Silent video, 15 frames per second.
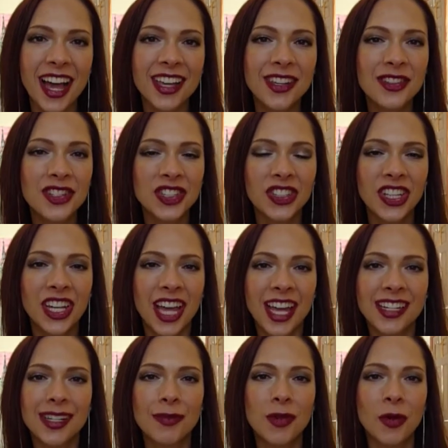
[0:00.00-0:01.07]
I usually
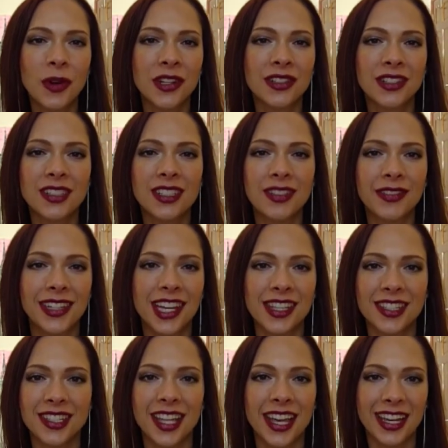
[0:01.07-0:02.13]
end up going to
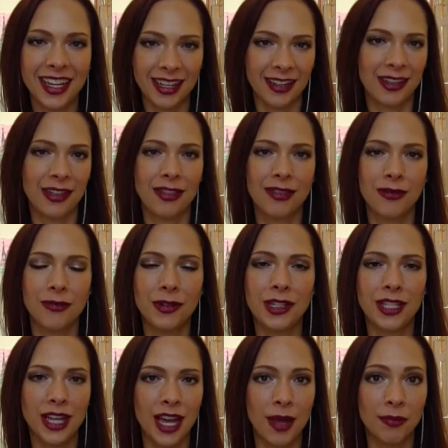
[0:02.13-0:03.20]
CVS like three
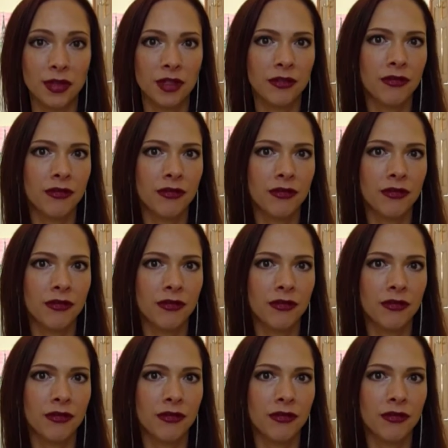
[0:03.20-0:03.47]
times,